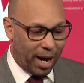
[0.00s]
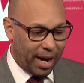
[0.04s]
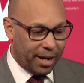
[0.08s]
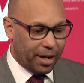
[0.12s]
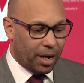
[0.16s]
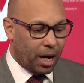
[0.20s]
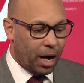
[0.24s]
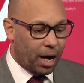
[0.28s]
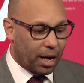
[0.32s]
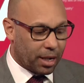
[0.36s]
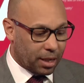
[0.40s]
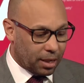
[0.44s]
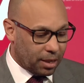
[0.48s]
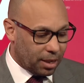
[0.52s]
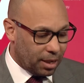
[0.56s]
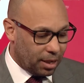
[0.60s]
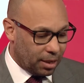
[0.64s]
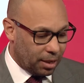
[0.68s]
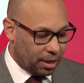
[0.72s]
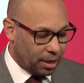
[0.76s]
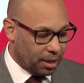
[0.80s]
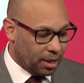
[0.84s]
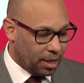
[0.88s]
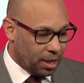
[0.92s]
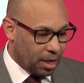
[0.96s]
ad hoc,
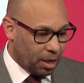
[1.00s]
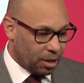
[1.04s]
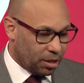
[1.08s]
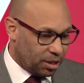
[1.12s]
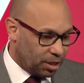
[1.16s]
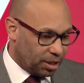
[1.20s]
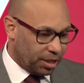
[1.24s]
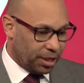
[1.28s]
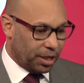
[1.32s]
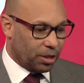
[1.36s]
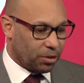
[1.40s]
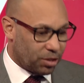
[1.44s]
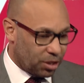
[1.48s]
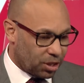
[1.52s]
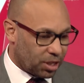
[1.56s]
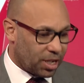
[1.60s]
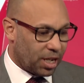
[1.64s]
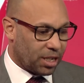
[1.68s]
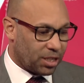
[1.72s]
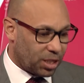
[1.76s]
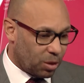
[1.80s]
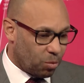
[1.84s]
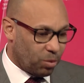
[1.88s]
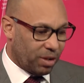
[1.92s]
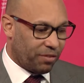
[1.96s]

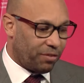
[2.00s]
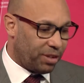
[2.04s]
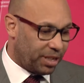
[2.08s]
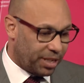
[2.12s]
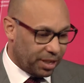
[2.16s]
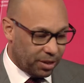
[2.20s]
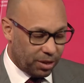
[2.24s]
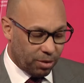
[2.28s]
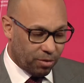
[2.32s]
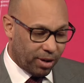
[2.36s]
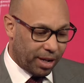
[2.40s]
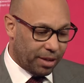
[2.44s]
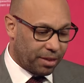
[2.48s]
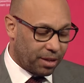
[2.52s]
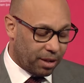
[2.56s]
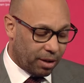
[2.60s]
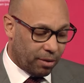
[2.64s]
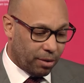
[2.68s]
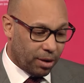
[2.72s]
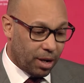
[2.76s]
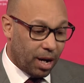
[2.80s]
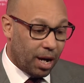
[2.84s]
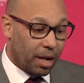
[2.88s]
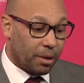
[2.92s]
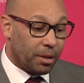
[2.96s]
discussing if we did the right thing or
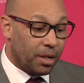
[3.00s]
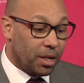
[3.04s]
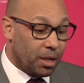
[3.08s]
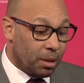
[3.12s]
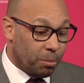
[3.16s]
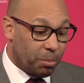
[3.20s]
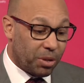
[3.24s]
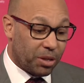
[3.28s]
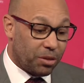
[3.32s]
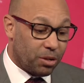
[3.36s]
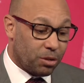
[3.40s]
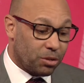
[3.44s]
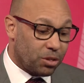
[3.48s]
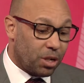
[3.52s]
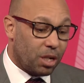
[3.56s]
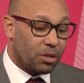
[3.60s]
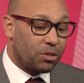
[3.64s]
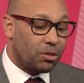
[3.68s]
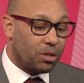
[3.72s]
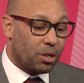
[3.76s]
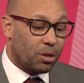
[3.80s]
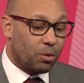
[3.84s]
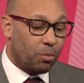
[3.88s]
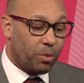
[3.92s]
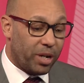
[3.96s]
not. But there's
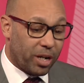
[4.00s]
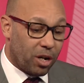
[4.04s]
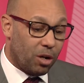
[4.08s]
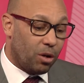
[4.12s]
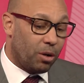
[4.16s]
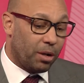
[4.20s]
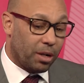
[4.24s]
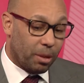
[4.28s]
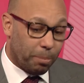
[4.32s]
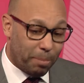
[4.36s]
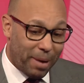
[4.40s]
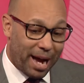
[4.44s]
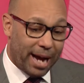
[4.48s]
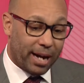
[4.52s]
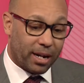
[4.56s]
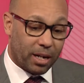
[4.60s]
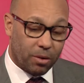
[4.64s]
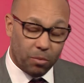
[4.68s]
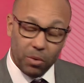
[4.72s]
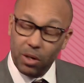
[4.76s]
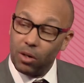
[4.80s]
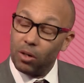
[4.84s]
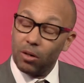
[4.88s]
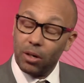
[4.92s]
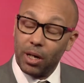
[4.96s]
also, we go back and
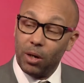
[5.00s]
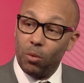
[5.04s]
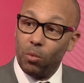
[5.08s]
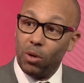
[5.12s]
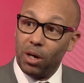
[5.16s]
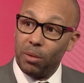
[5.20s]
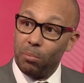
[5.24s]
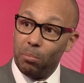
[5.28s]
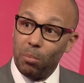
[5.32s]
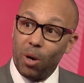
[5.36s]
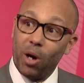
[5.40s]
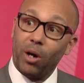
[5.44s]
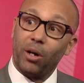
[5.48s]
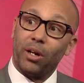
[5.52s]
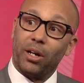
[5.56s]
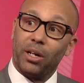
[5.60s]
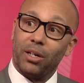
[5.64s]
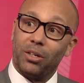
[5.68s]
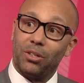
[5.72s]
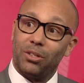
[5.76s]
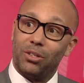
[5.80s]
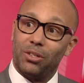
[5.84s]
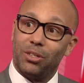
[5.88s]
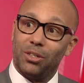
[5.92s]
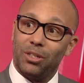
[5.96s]
we look at what
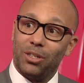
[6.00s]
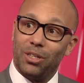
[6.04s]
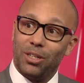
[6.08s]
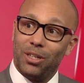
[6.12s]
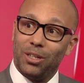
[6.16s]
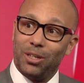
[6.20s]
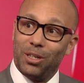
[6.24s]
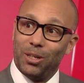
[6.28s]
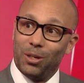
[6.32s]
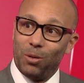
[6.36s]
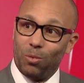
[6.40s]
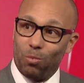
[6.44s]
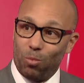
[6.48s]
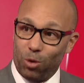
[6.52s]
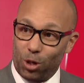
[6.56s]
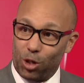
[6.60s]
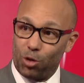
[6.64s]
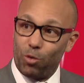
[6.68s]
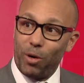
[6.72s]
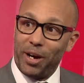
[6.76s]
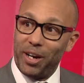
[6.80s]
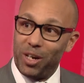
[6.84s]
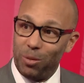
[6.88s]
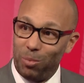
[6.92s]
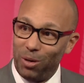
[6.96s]
markets were
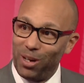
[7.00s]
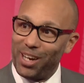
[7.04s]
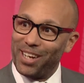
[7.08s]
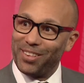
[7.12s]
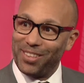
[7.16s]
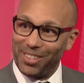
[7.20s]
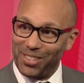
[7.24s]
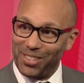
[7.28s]
tradable at the